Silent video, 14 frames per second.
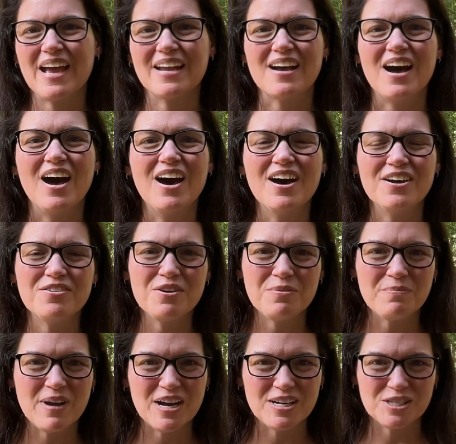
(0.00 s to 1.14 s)
at 100
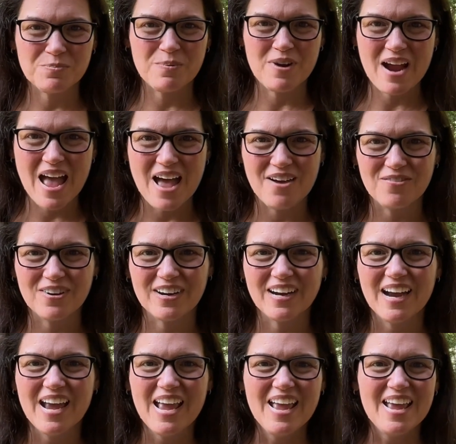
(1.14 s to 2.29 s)
miles per hour
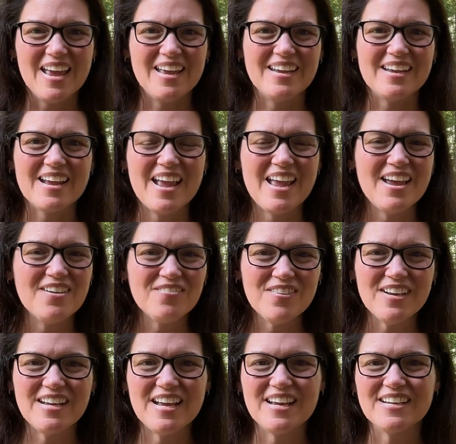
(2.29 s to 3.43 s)
and
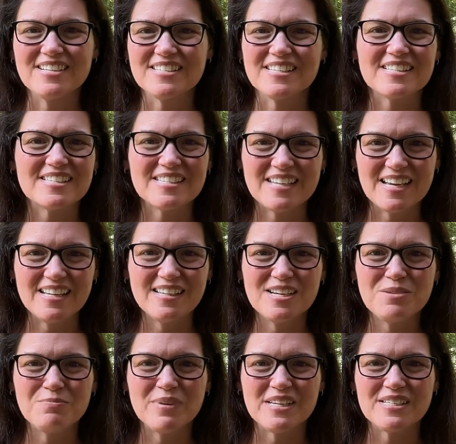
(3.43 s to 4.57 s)
every day is
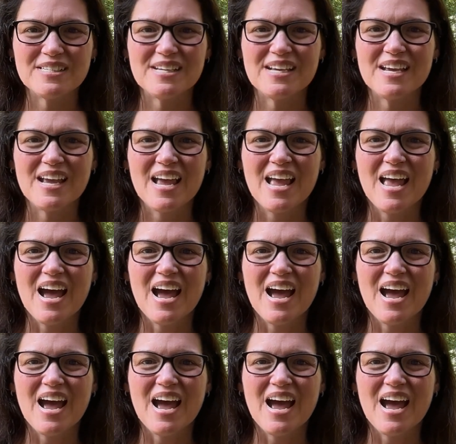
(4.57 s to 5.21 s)
insanely busy,